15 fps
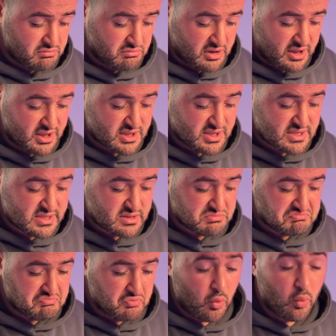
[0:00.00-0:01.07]
it's
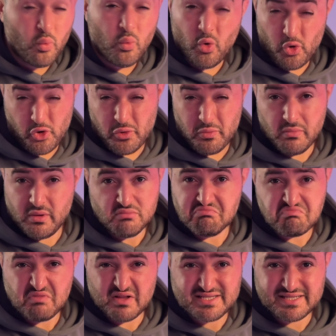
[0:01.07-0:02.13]
warm,
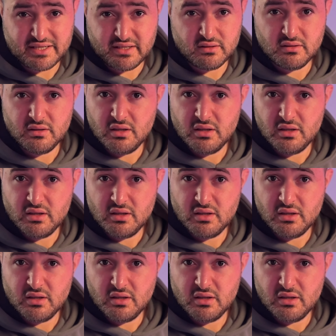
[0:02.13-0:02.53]
that's it.